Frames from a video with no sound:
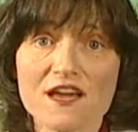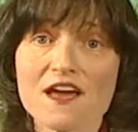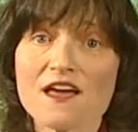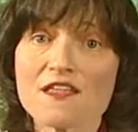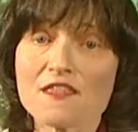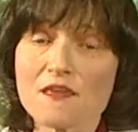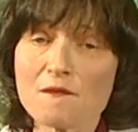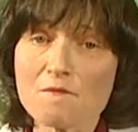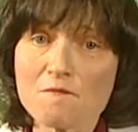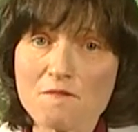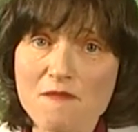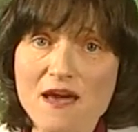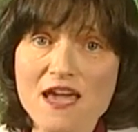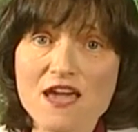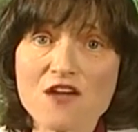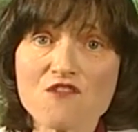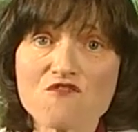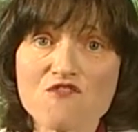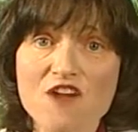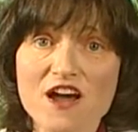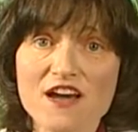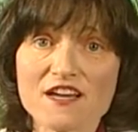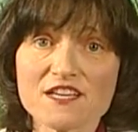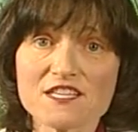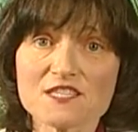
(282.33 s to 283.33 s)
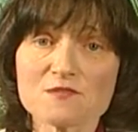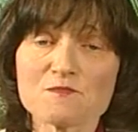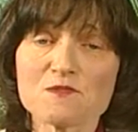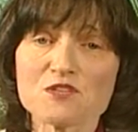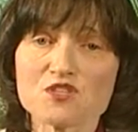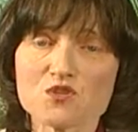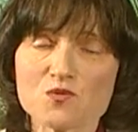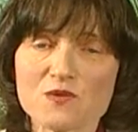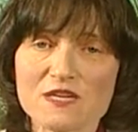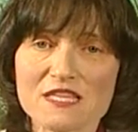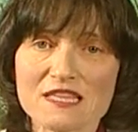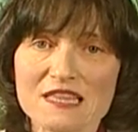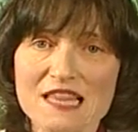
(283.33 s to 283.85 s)
that may arise
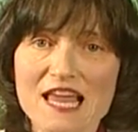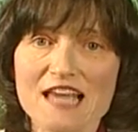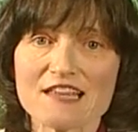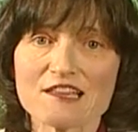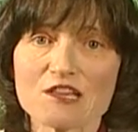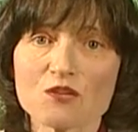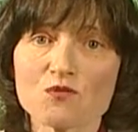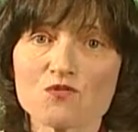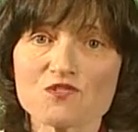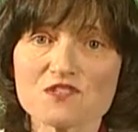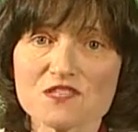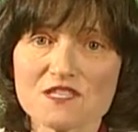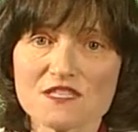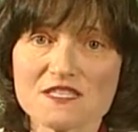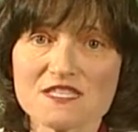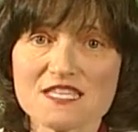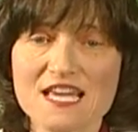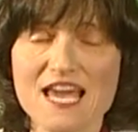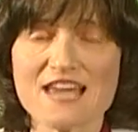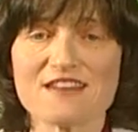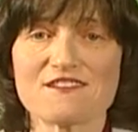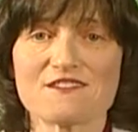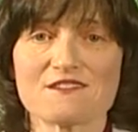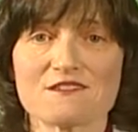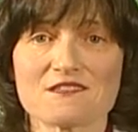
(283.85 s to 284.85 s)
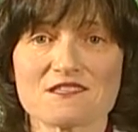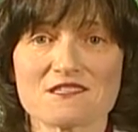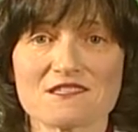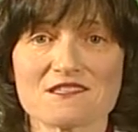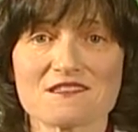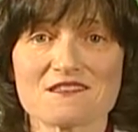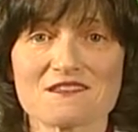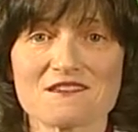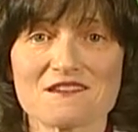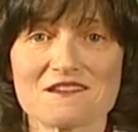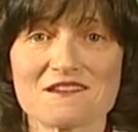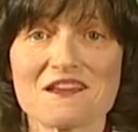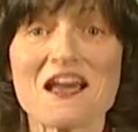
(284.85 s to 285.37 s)
between landlords and tenants.
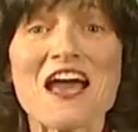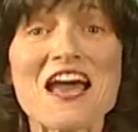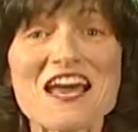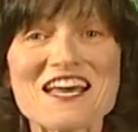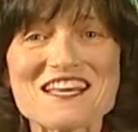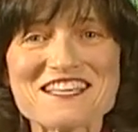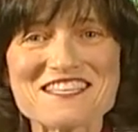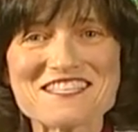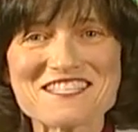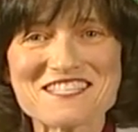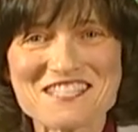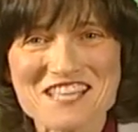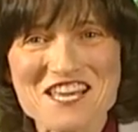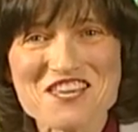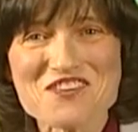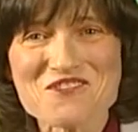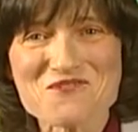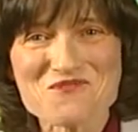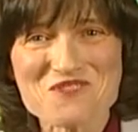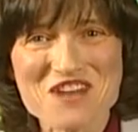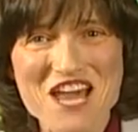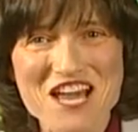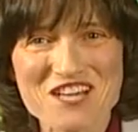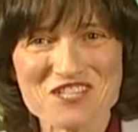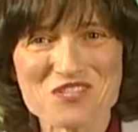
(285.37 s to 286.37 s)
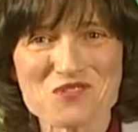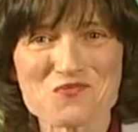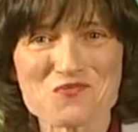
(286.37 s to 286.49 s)
See you next